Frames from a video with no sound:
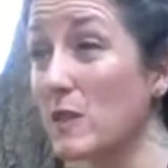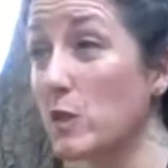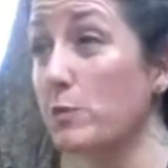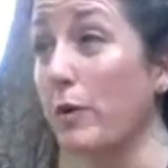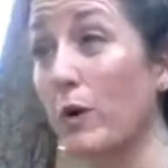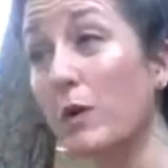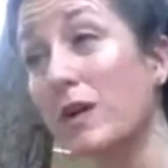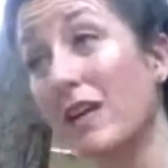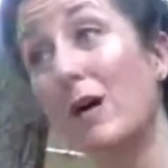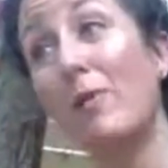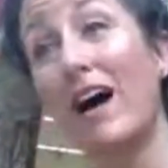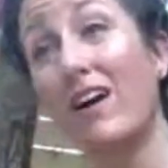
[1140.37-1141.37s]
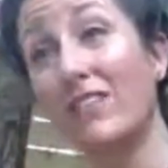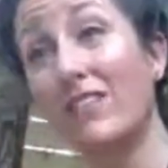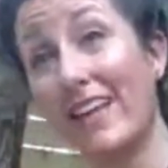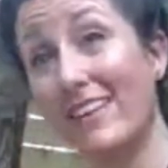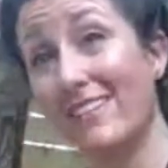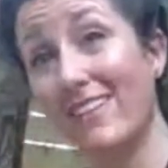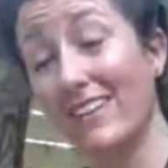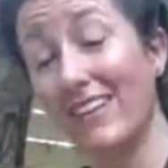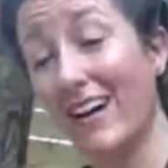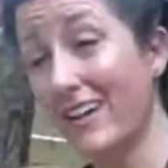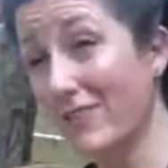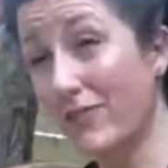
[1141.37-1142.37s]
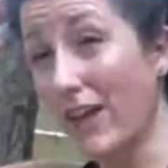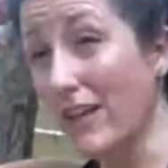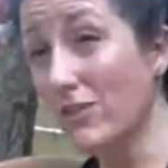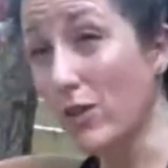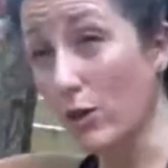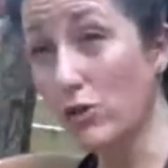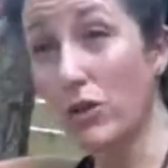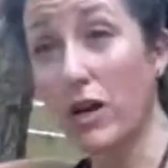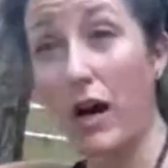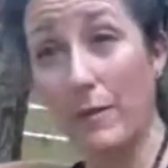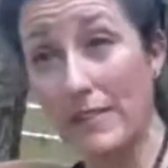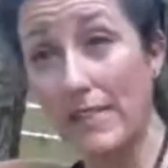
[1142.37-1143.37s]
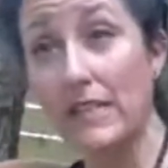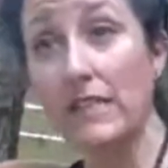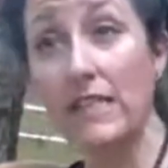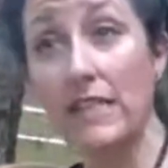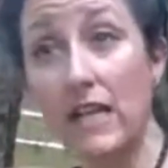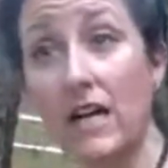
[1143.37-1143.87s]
spoke about, like, a lot of, like, social commentary.